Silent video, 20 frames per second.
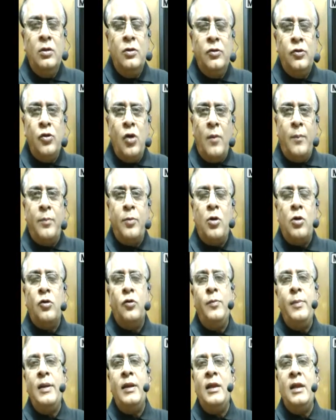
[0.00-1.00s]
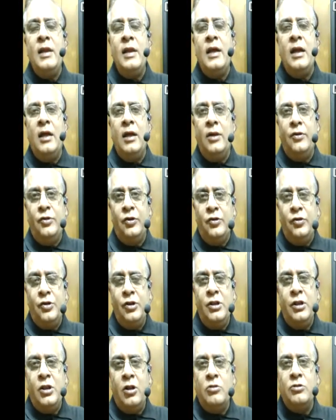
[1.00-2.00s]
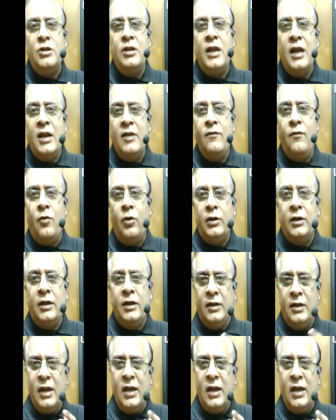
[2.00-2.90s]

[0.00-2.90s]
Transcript: So approximately 16,940,